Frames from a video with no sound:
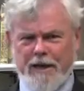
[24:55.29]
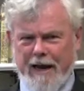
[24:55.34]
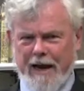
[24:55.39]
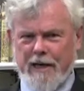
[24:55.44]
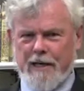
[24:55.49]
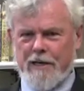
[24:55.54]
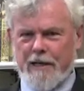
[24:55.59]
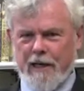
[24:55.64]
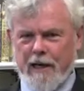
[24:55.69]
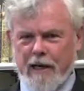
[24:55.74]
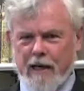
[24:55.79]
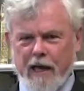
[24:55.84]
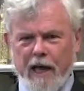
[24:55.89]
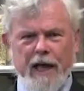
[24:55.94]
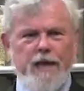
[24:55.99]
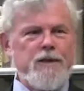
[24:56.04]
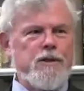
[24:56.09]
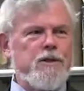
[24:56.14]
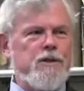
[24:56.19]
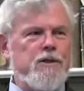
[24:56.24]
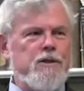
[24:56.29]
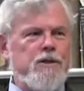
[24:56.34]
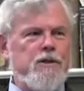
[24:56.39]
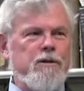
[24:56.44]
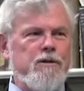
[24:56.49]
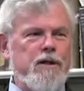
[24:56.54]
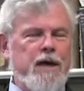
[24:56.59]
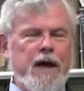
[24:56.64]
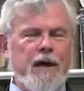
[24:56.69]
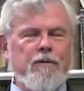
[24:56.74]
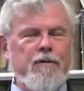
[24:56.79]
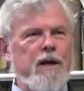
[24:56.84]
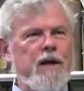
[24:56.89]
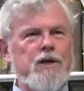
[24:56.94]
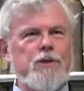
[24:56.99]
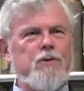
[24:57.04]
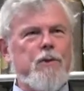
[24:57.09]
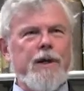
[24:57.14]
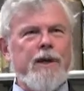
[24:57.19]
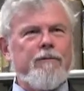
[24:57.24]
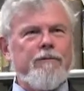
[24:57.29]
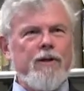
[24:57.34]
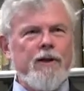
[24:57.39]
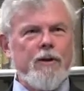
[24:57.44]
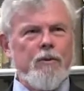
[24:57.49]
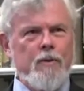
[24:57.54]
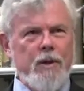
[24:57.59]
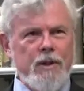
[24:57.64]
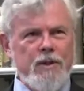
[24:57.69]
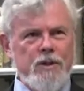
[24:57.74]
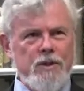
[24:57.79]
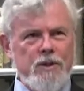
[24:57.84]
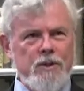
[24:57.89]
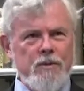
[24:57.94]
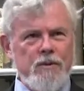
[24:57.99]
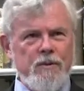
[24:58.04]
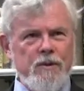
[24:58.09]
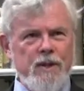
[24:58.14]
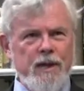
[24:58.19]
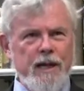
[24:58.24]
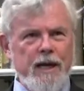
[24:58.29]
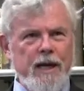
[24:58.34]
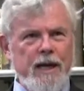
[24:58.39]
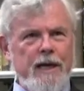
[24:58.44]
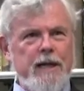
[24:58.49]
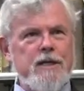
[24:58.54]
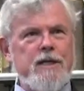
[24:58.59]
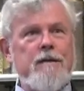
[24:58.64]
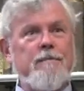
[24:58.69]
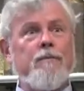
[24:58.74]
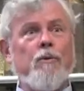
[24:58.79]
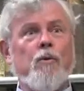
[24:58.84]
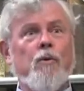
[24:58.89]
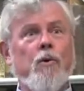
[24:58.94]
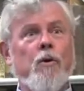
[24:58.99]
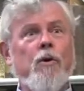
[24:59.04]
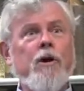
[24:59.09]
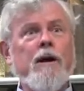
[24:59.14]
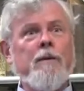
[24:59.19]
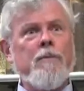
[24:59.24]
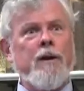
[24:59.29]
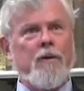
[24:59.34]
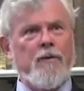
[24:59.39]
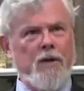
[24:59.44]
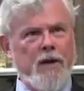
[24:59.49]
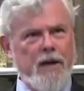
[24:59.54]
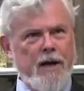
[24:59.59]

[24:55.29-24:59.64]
he's licensed to digress whenever he wants to. He's not worry about the